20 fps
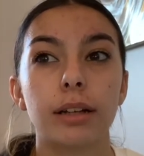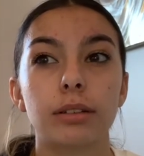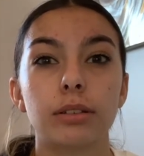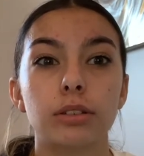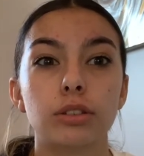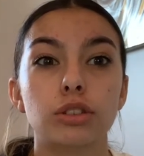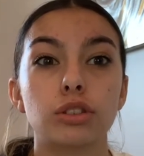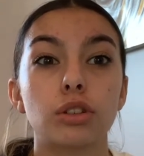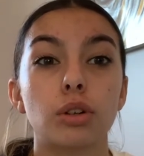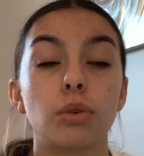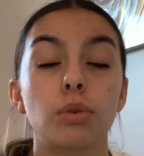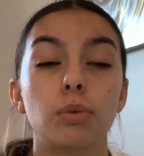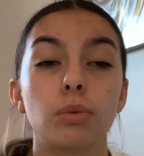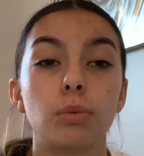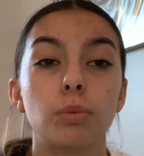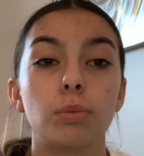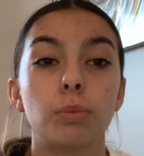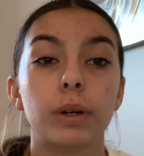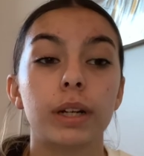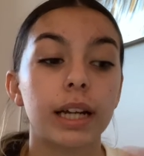So
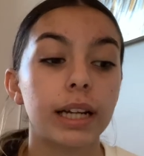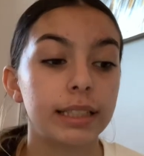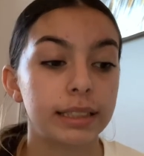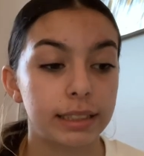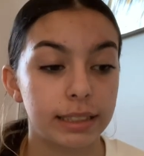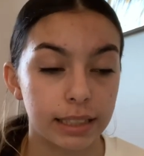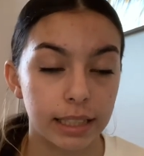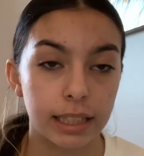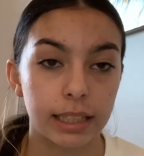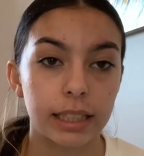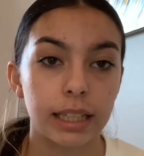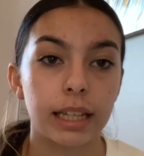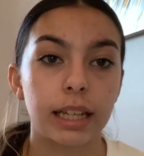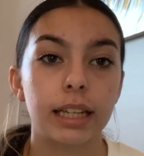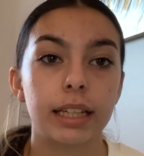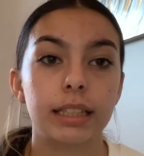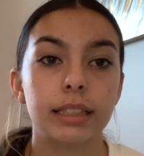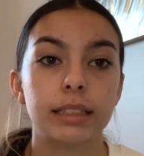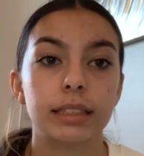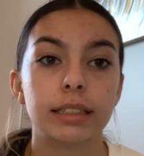what I did
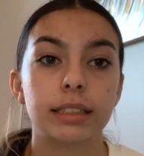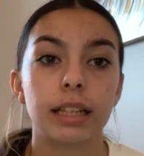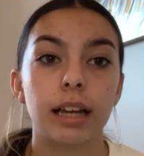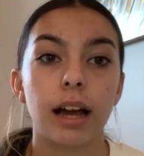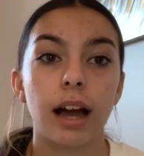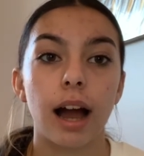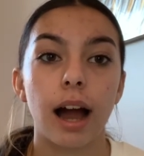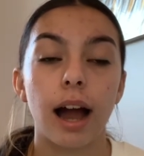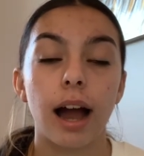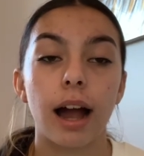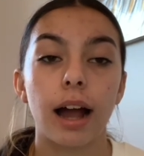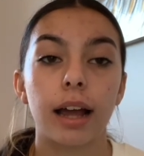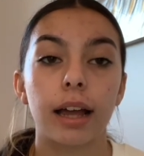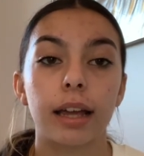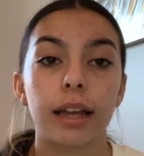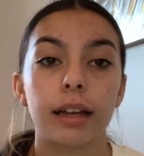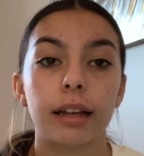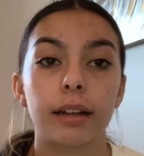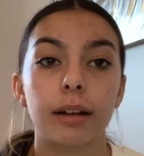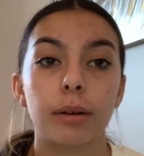is
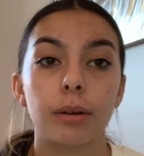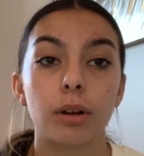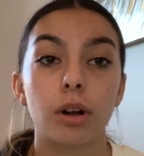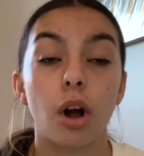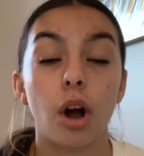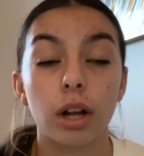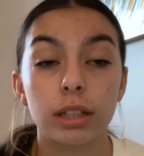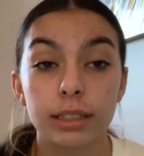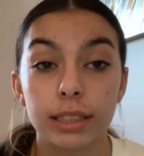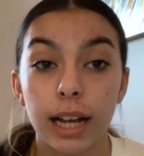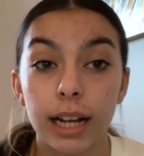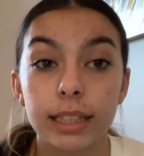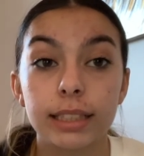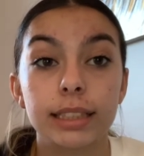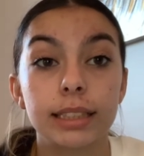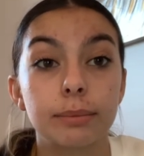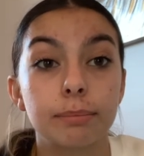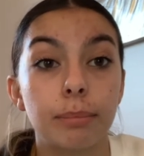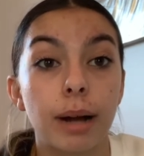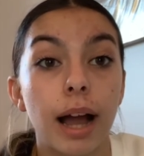I
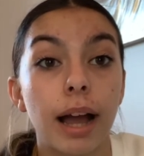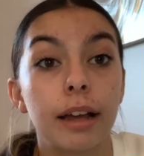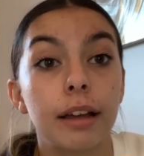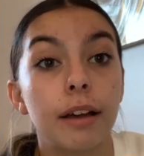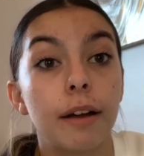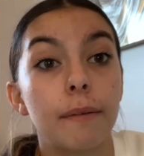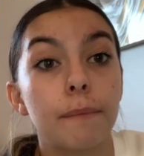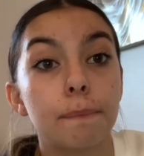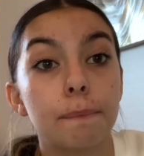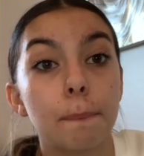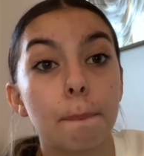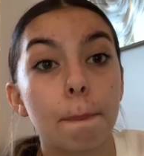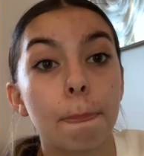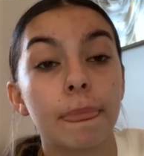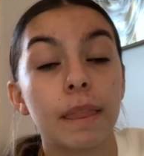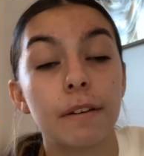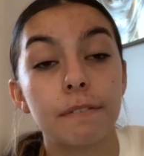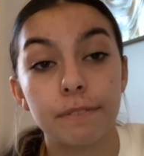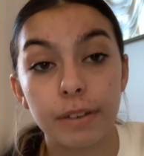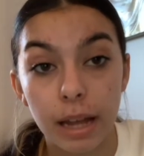contacted my
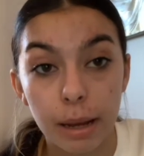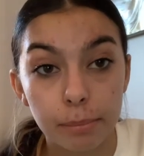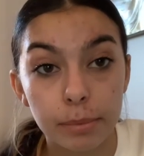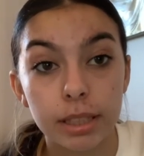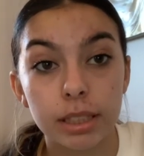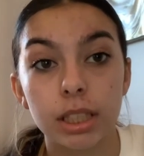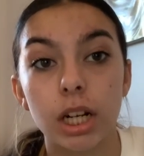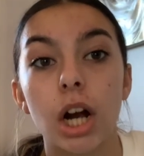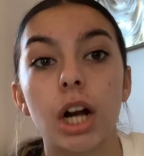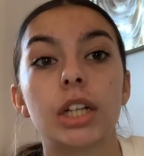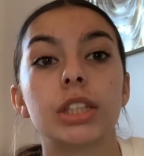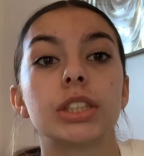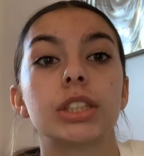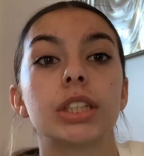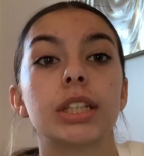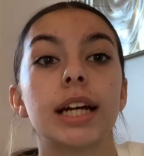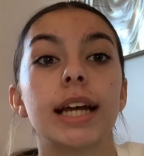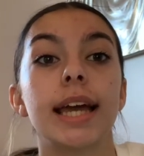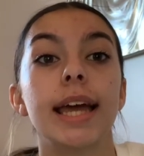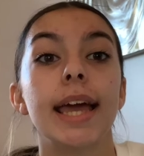family
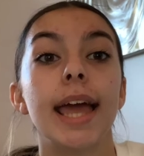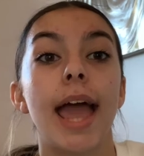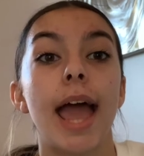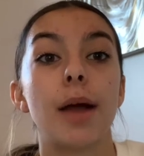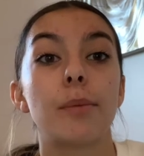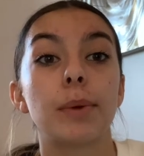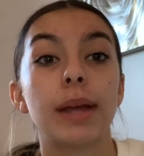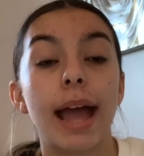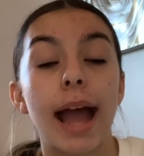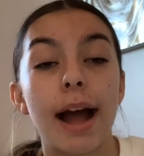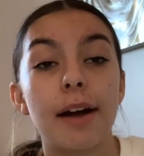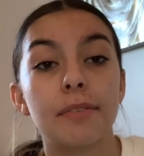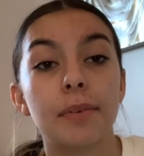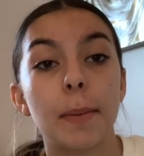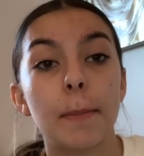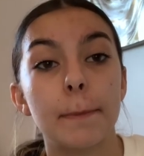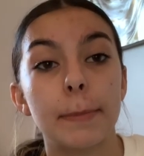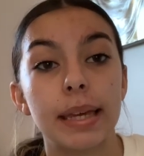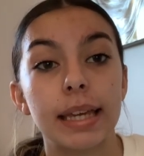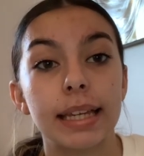doctor, and we have a
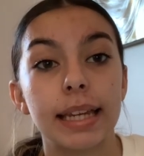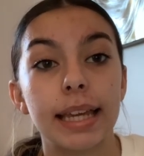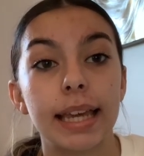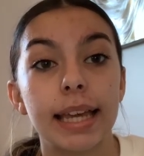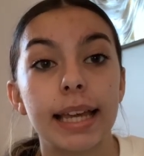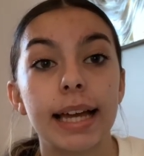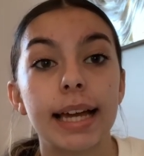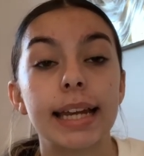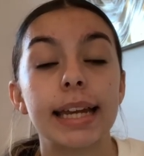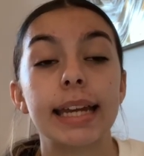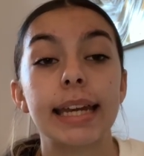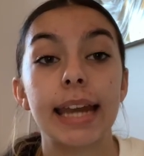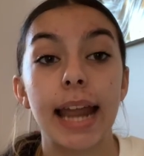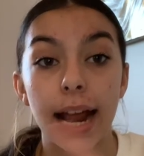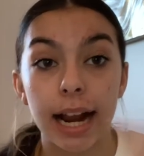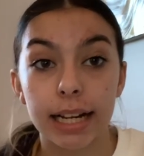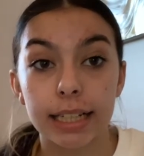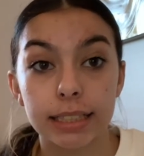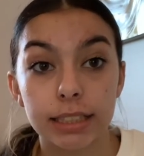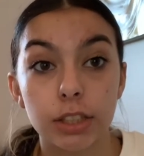meeting
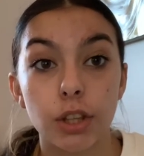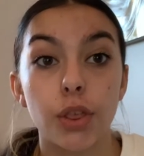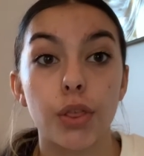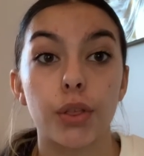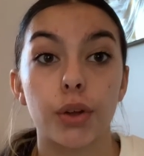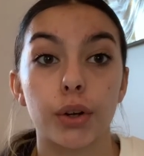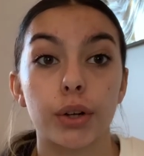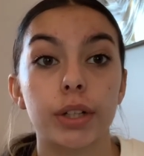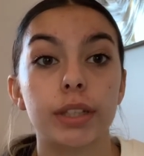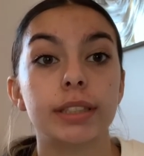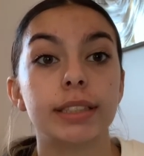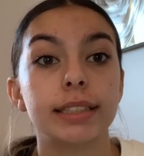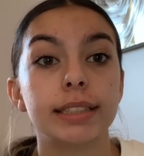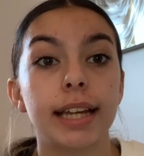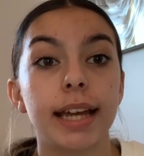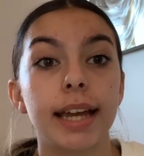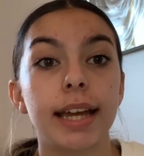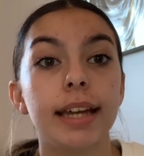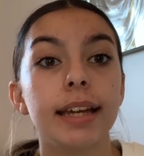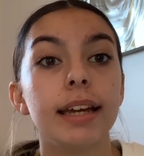next
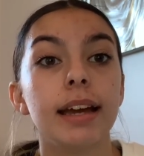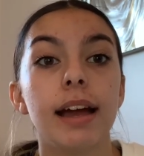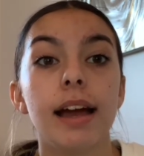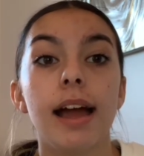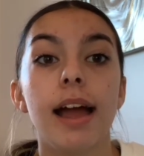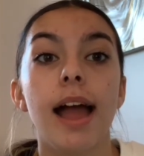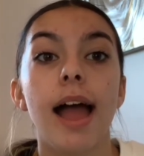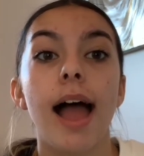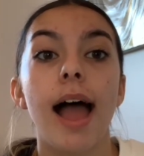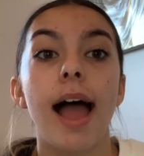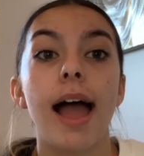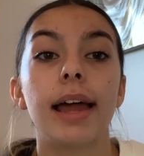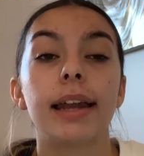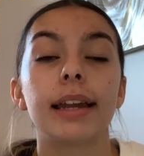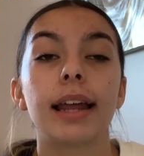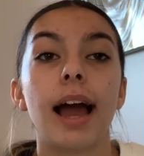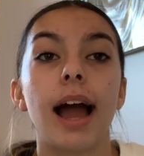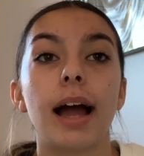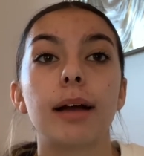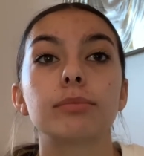Thursday,
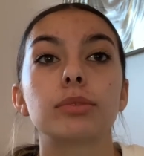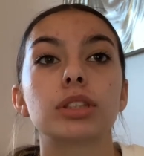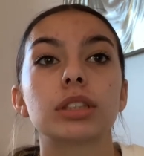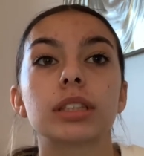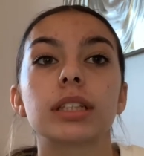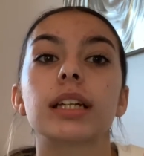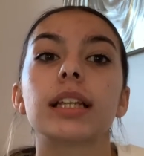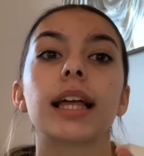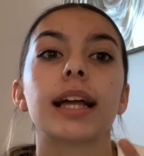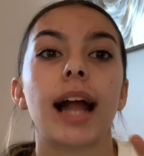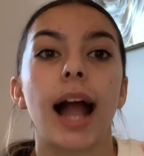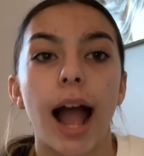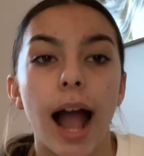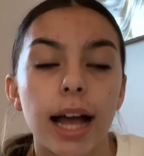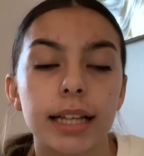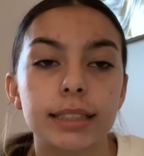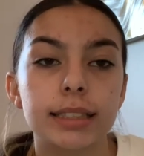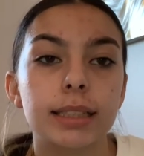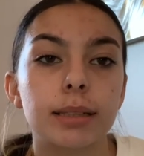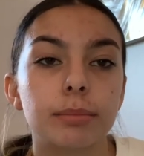and I'm just gonna like
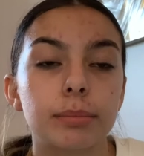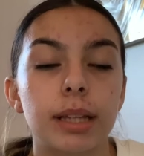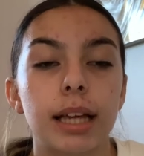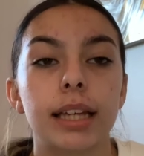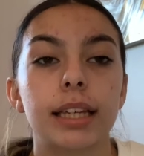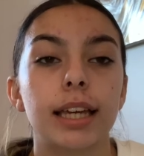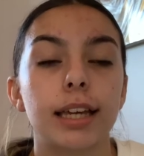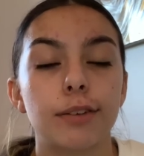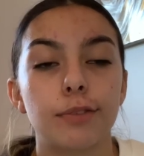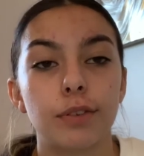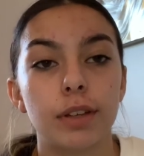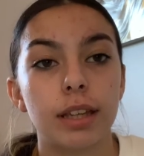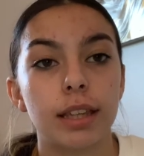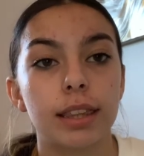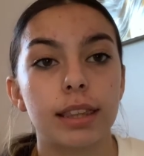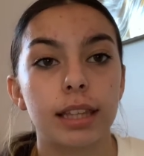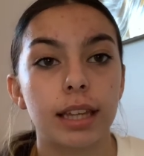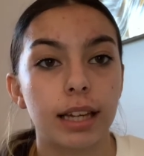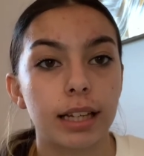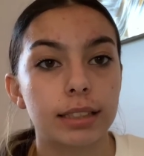ask him like if he
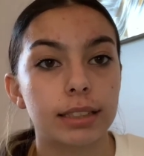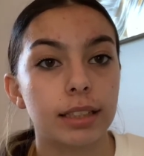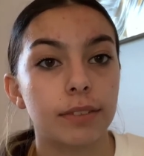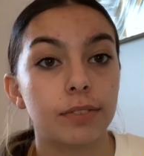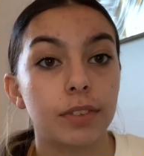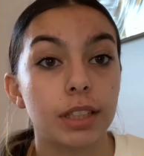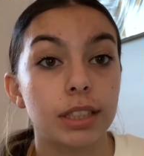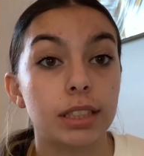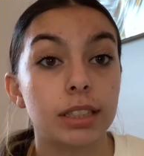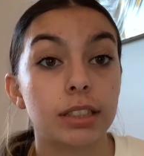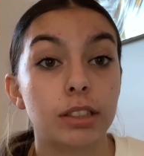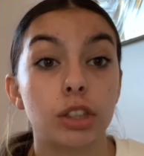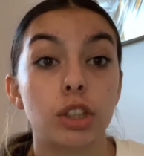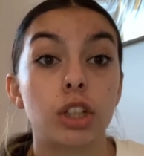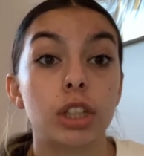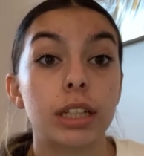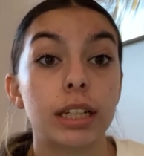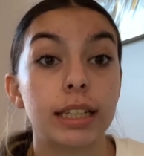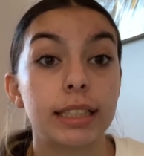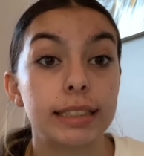thinks if this is a
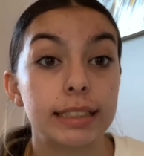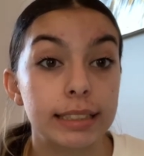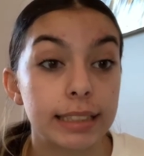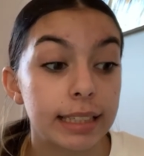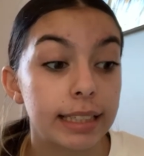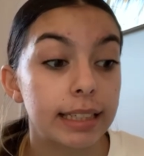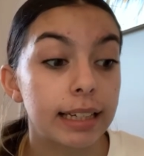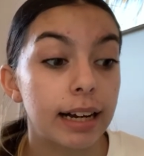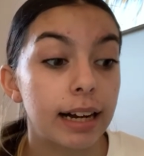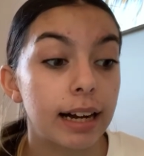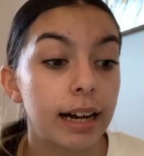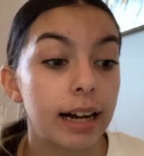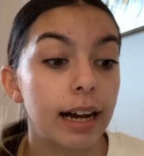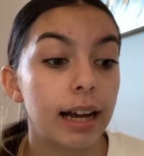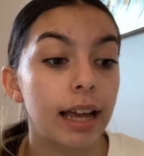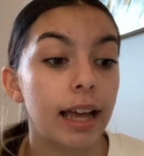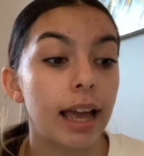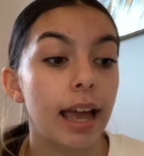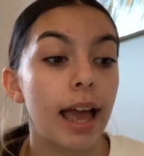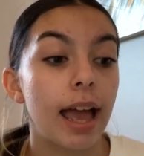good idea,
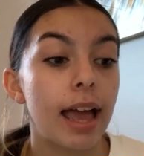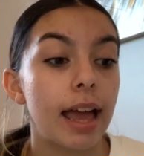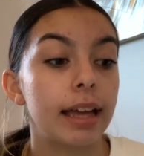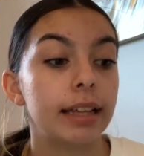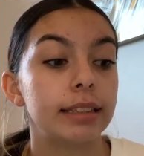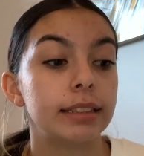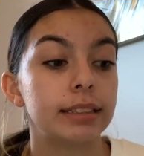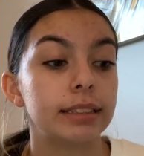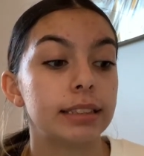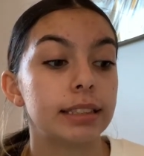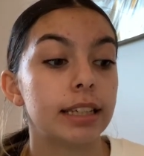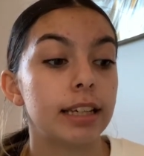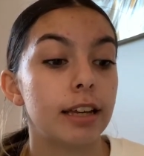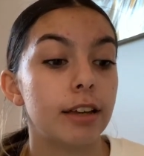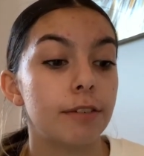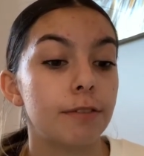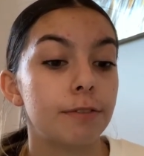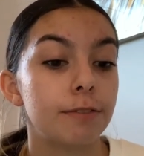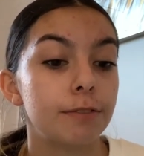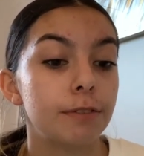and if